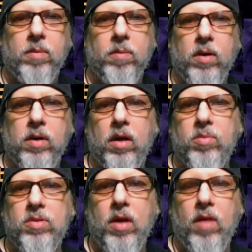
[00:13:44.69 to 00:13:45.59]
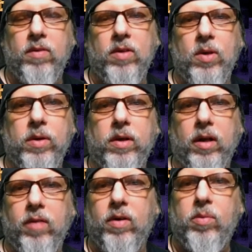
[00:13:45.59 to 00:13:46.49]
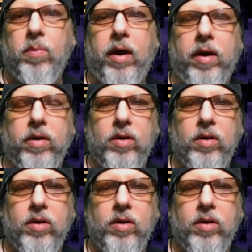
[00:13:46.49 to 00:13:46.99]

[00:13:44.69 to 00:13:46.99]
burden on himself of doing deliverance prayers.